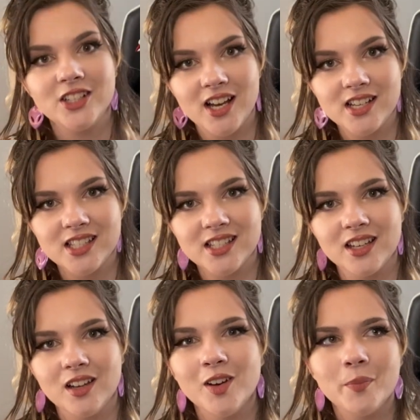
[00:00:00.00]
just
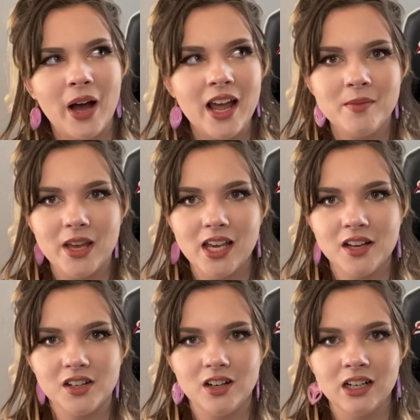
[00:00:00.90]
by
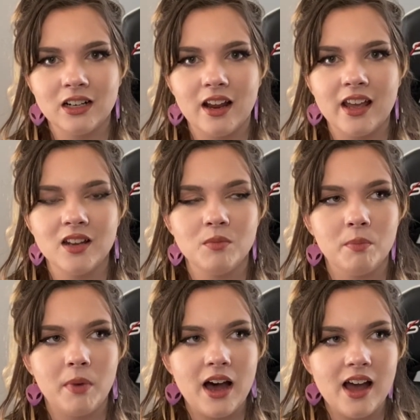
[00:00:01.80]
making art and
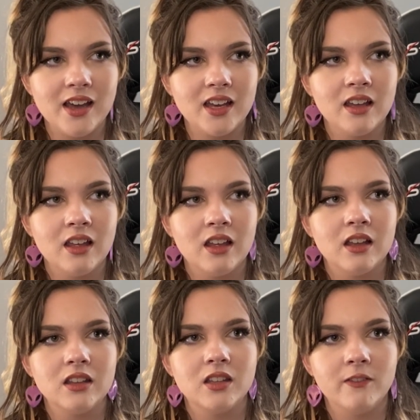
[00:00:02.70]
by
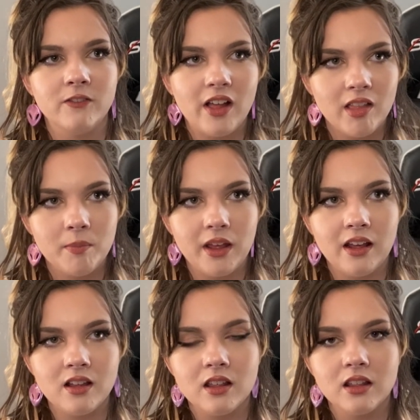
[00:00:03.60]

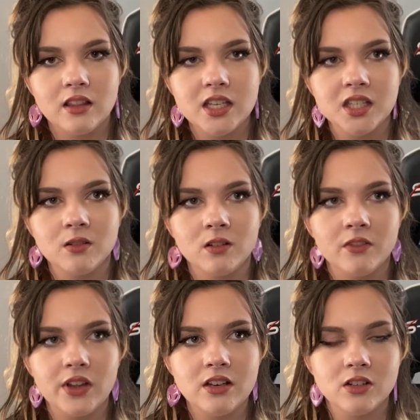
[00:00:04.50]
developing these sort
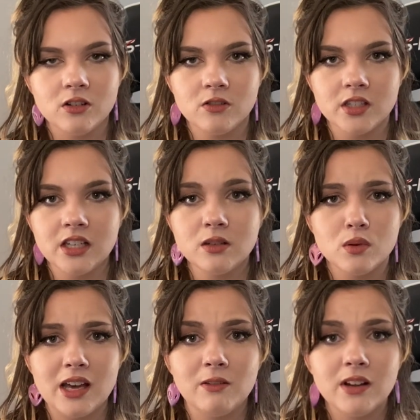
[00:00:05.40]
of internal skills
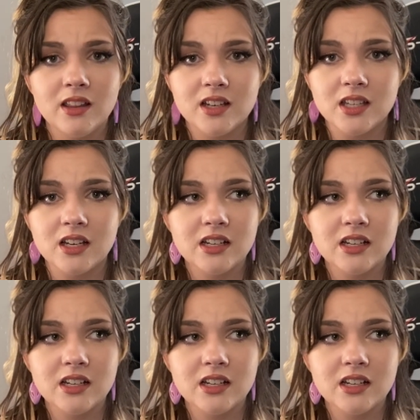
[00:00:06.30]
without realizing